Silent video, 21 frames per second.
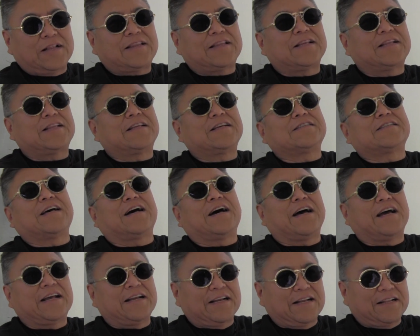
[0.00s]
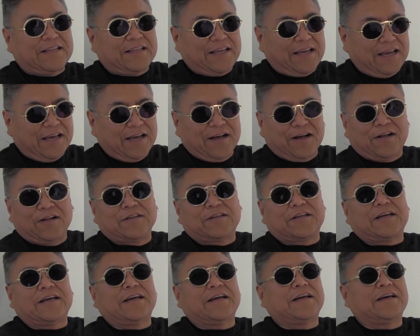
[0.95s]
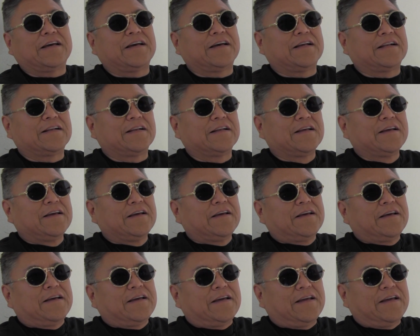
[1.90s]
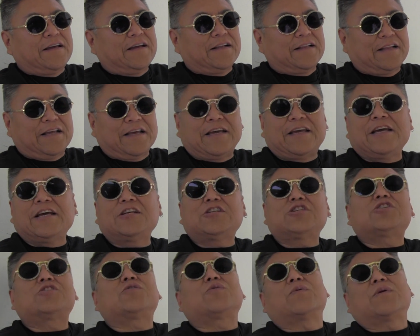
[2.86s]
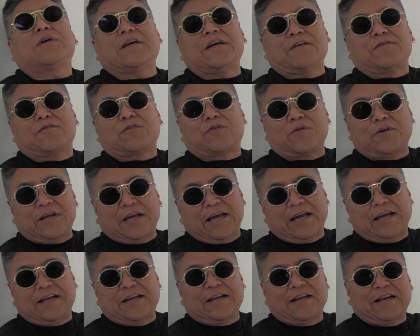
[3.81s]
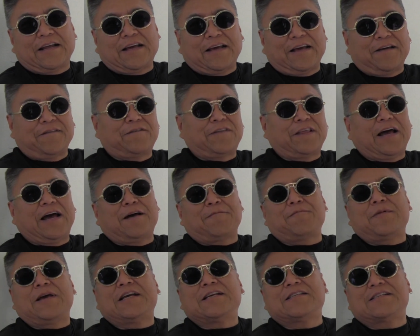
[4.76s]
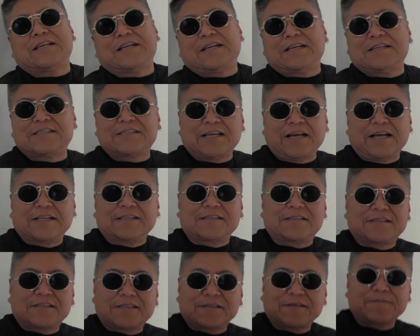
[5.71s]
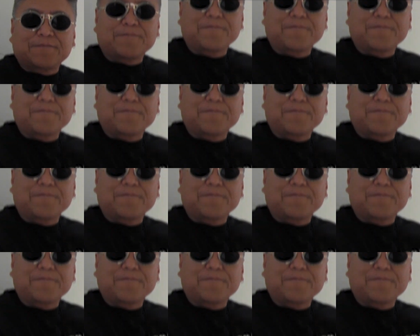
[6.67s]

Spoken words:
the design entailed in the history of creating it, if that makes any sense.